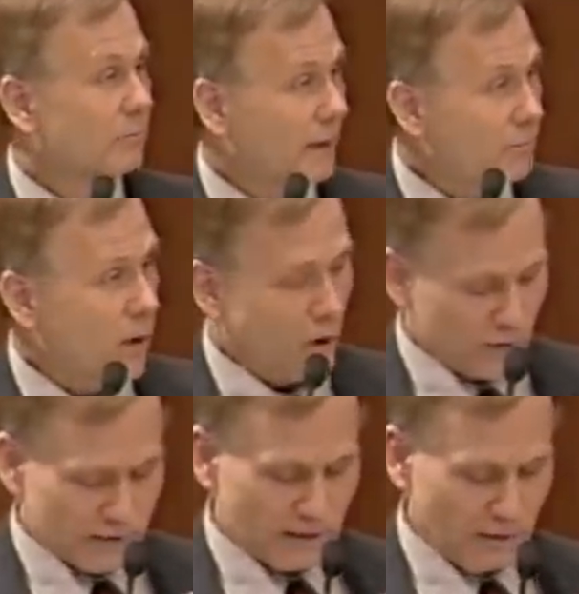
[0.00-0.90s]
by
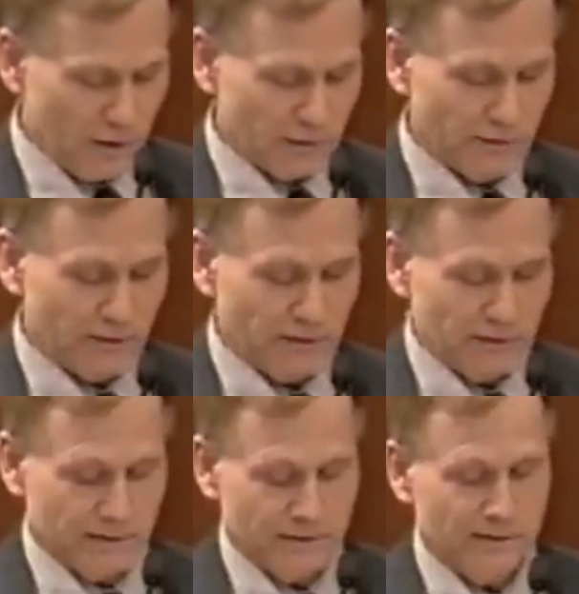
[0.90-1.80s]
pausing longer
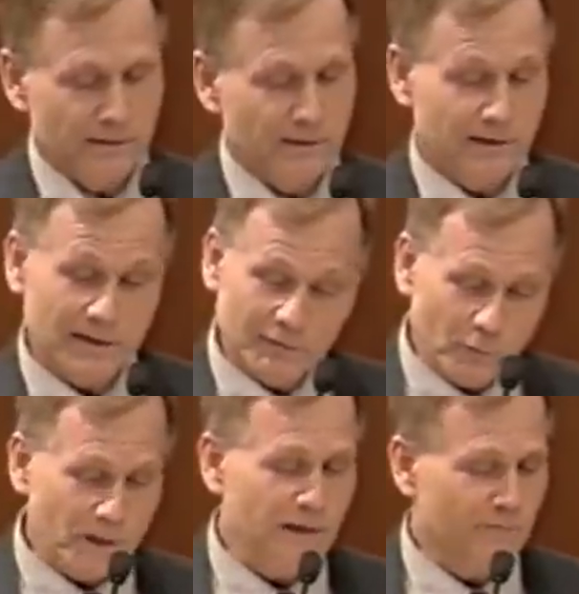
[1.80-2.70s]
and
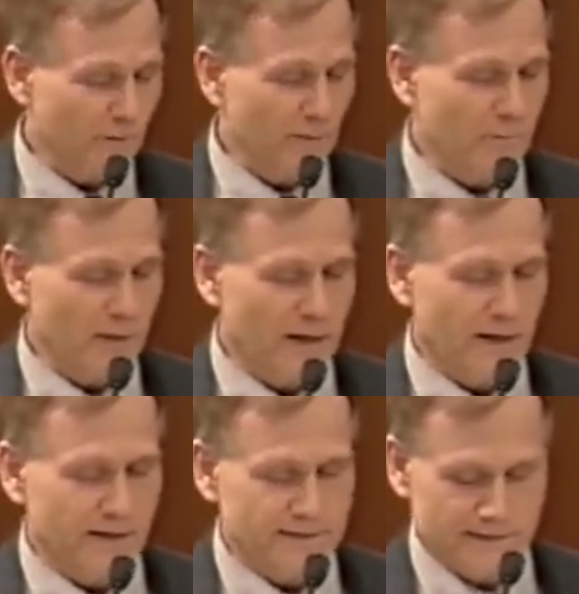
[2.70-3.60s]
waiting for
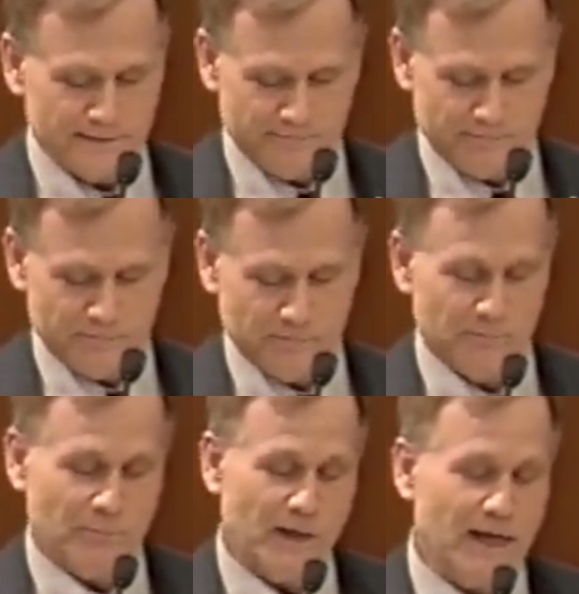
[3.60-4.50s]
replies,
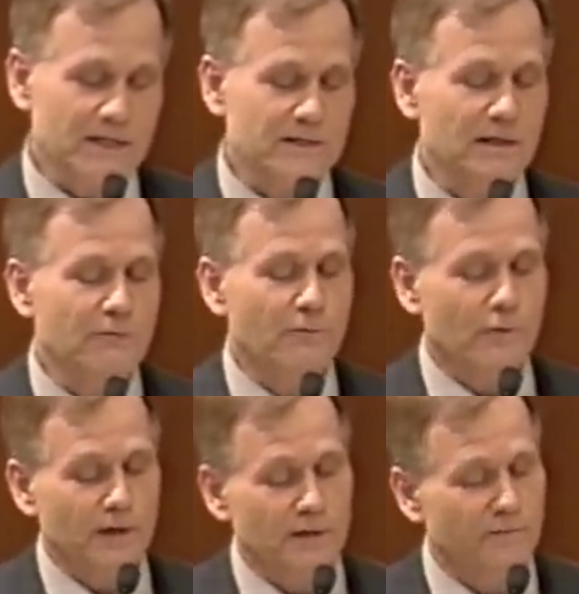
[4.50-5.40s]
by asking a
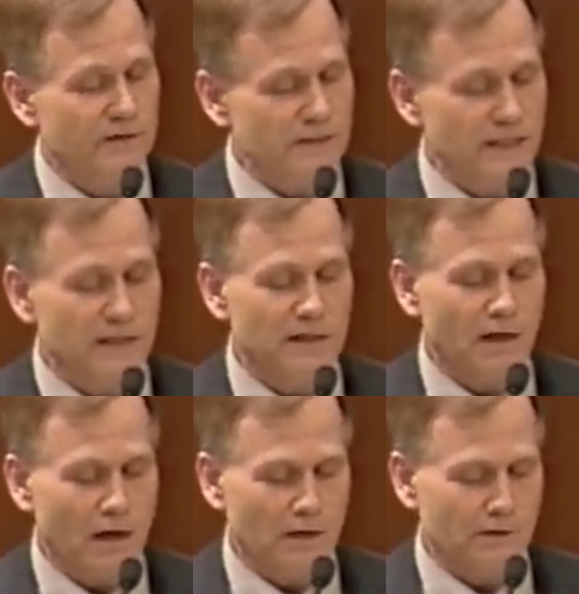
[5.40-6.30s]
friend if there's anything
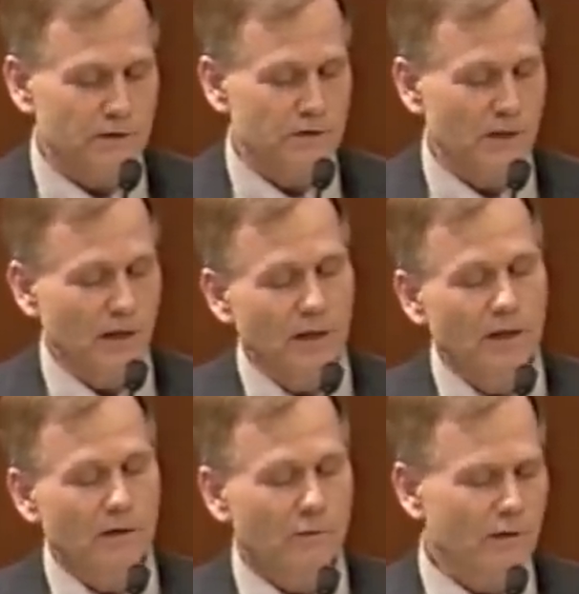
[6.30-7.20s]
harsh
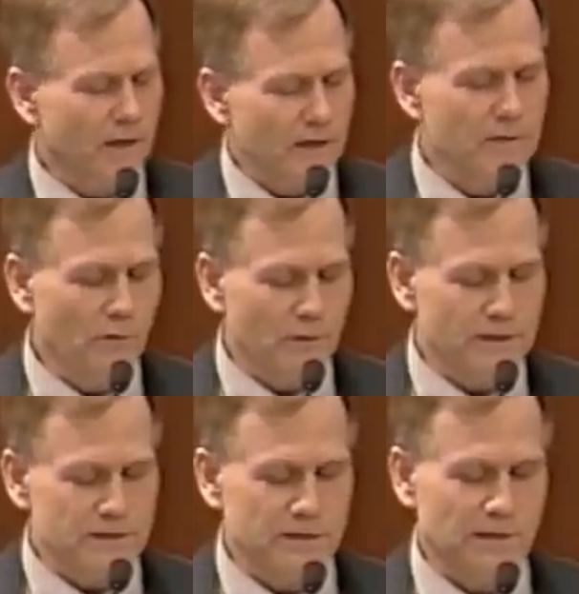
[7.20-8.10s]
or any
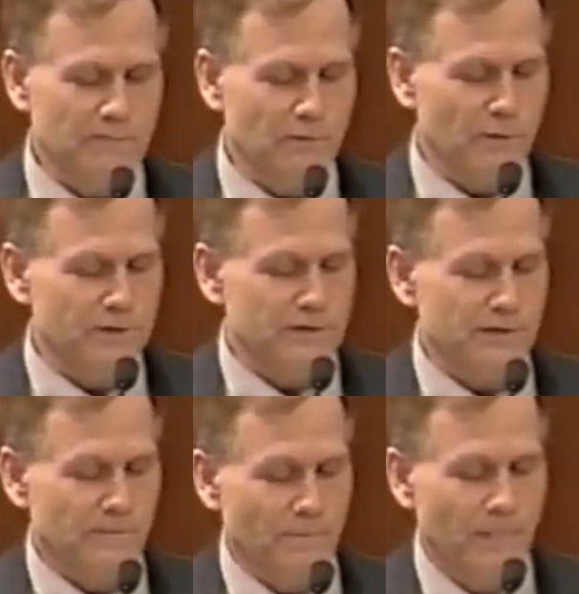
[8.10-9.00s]
annoyance in our
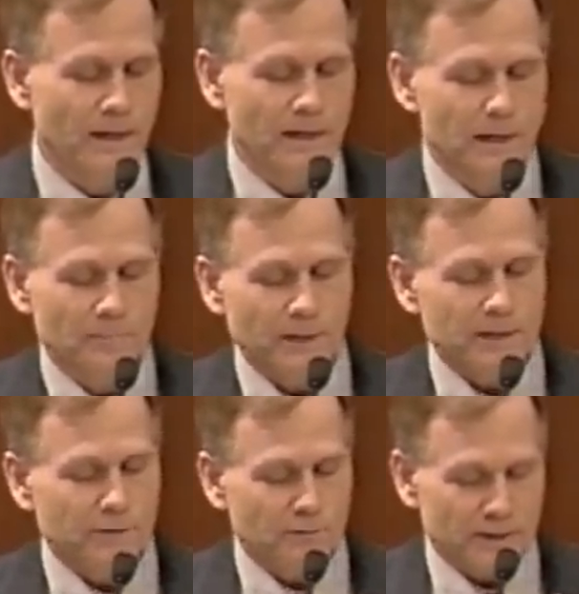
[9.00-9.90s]
voice,
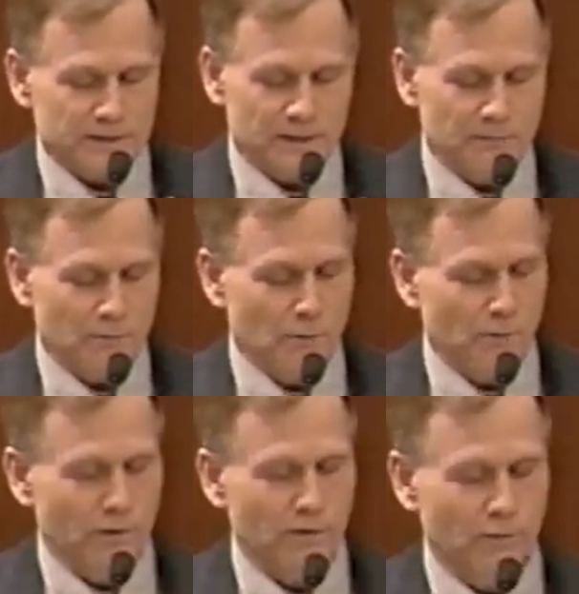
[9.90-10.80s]
by caressing
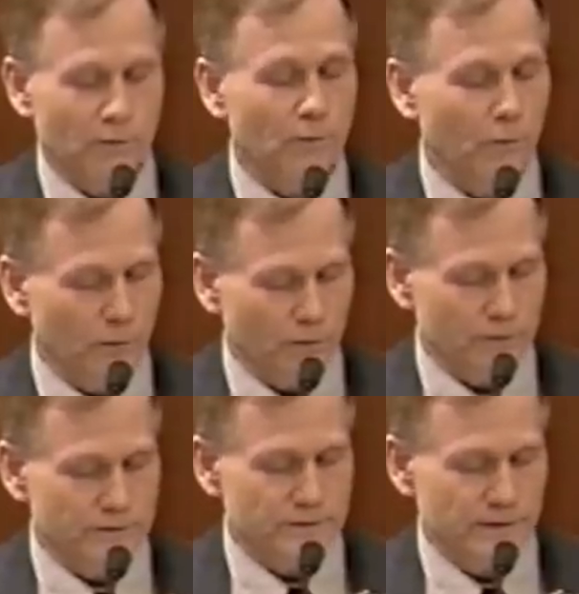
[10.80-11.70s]
more with
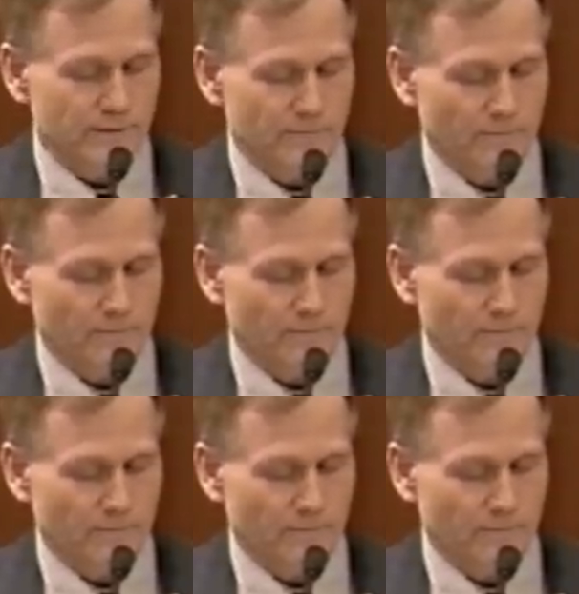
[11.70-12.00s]
words.